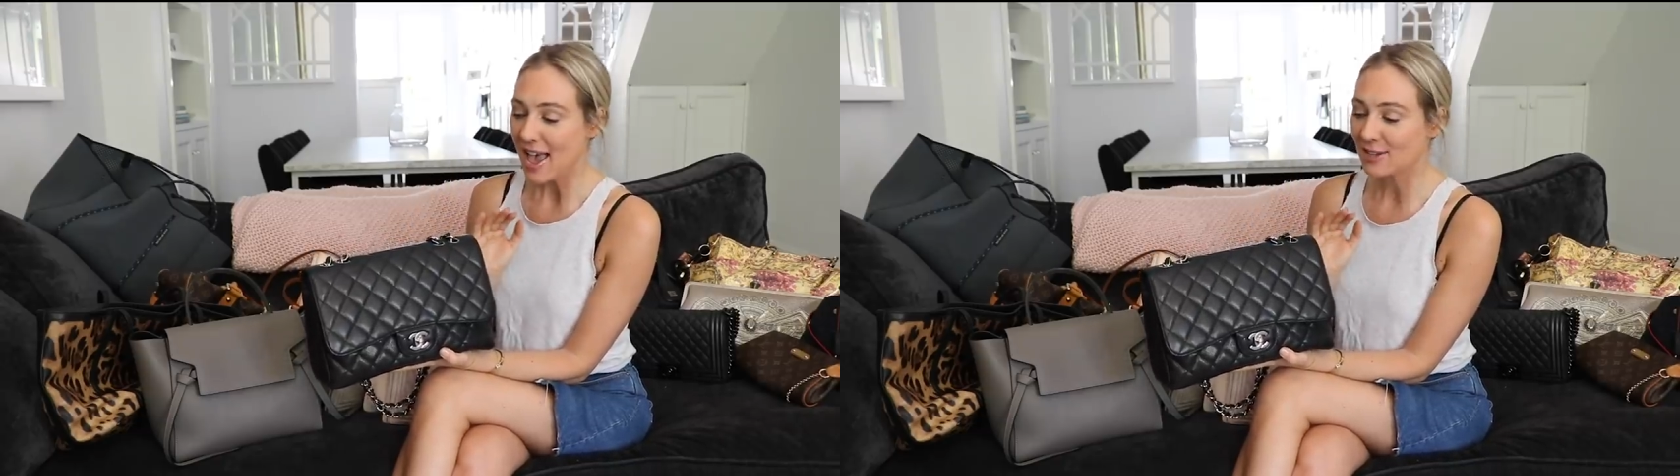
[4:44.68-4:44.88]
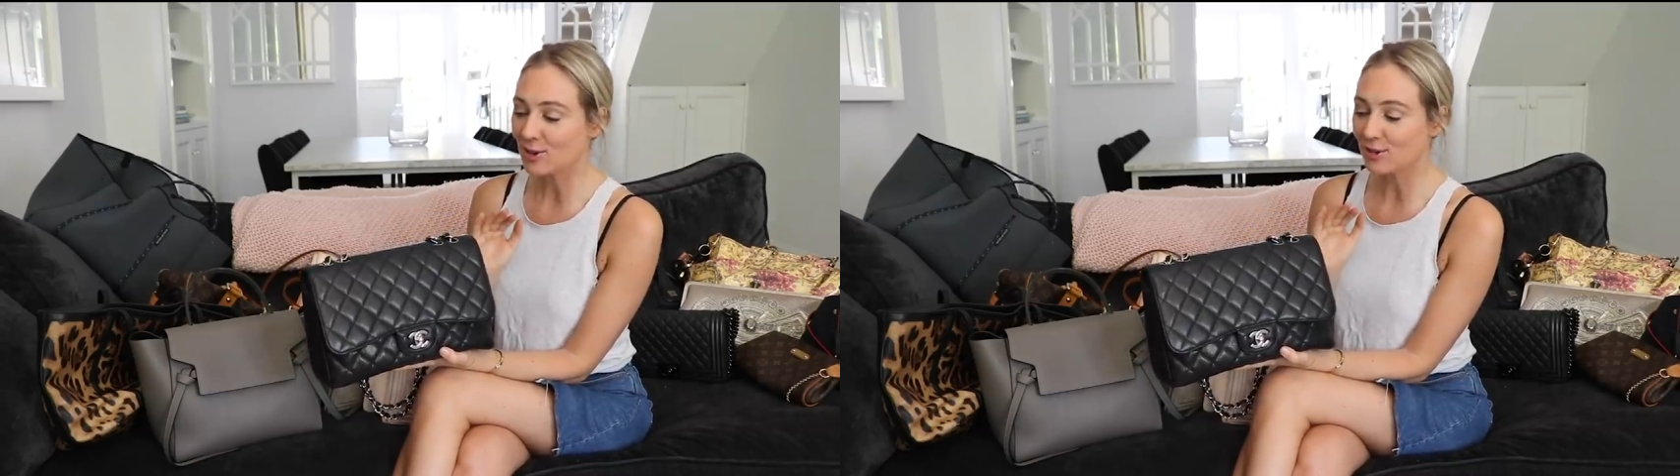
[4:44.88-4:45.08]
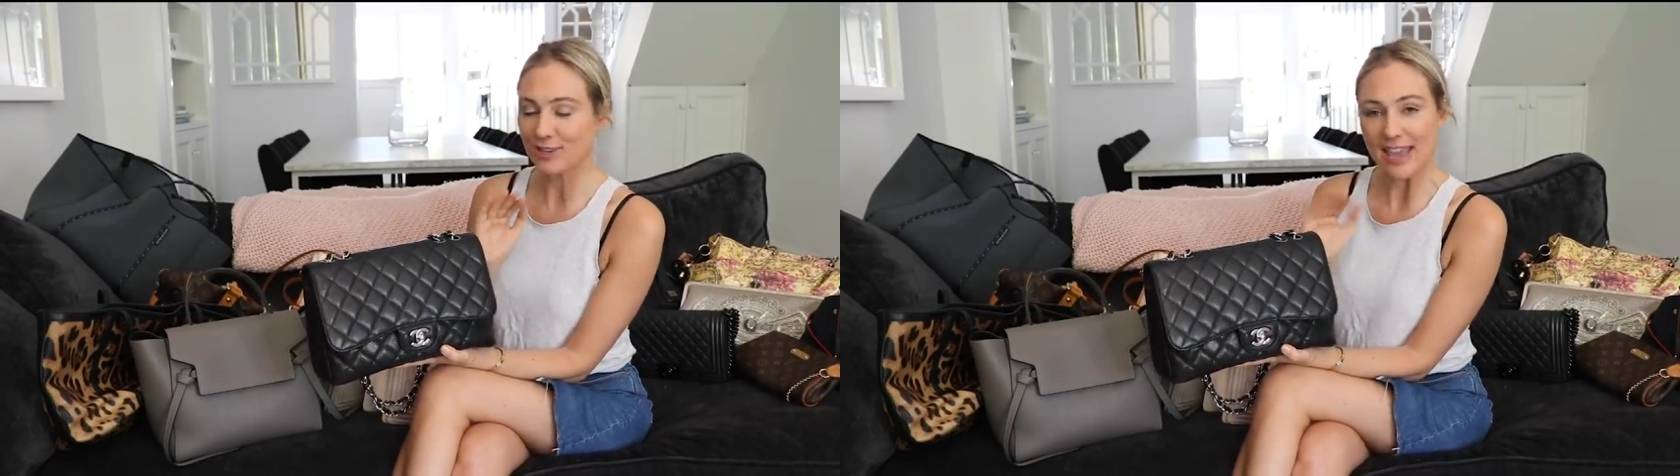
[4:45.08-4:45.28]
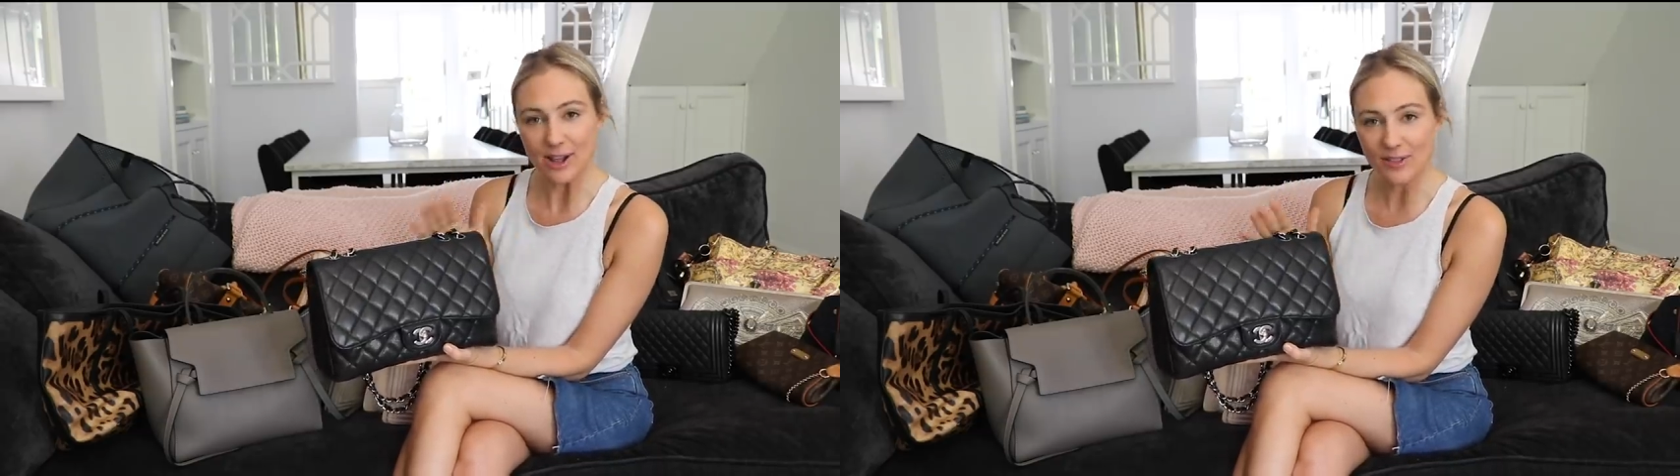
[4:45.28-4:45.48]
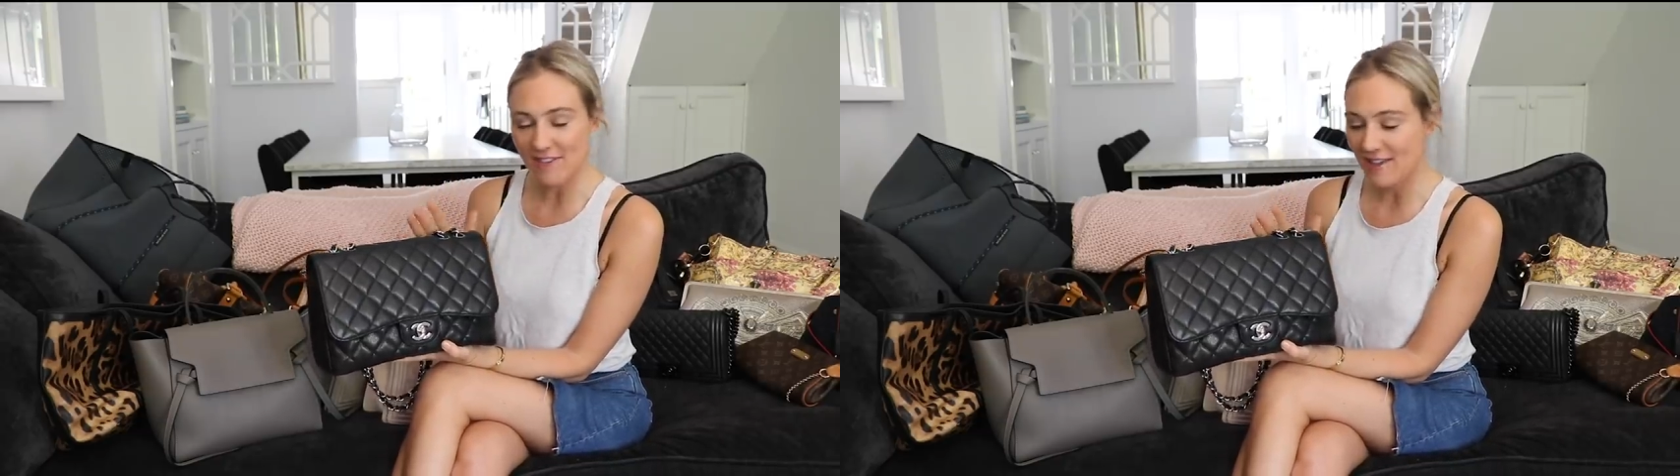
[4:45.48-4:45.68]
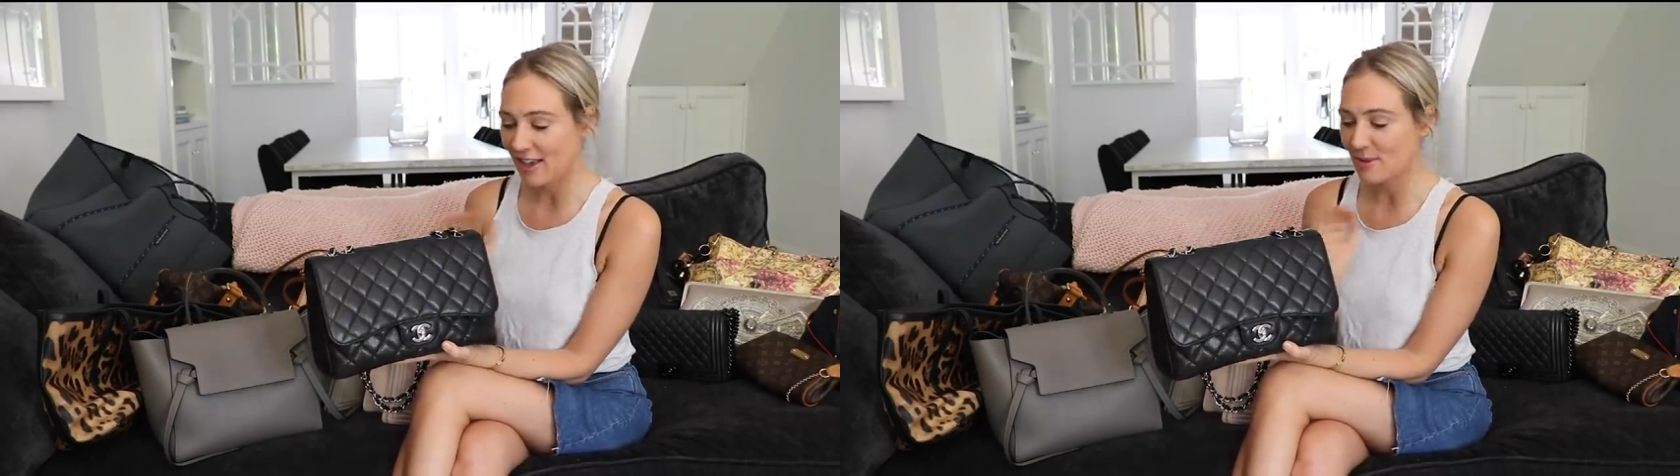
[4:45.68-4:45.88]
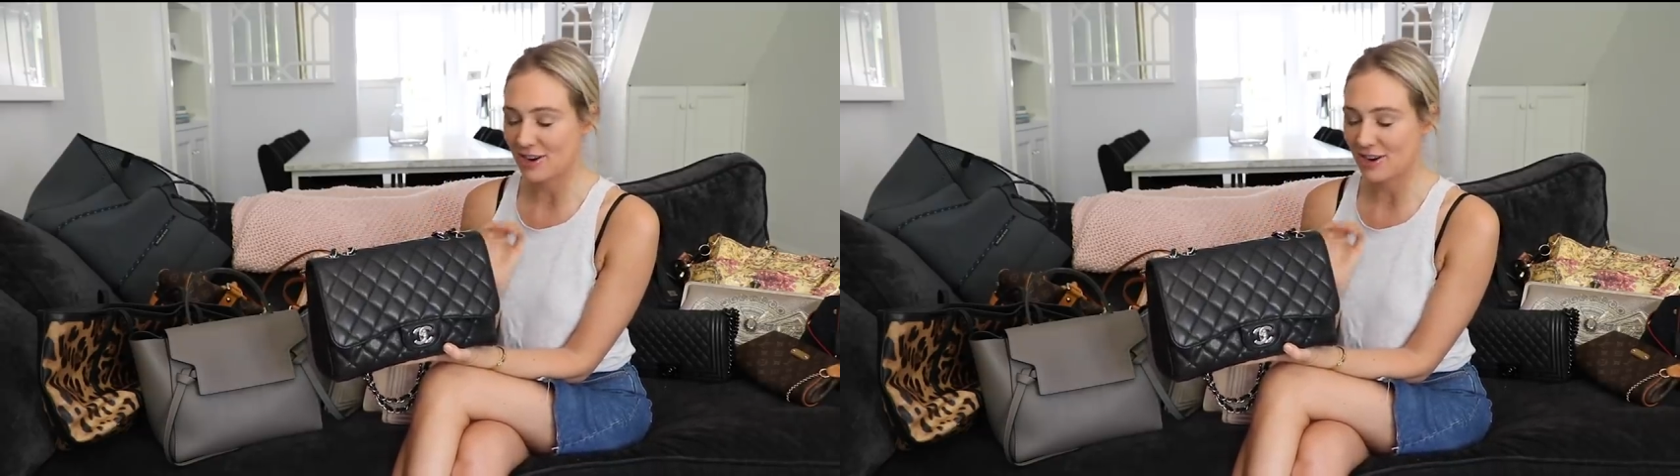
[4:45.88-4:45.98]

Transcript: has not just held their value,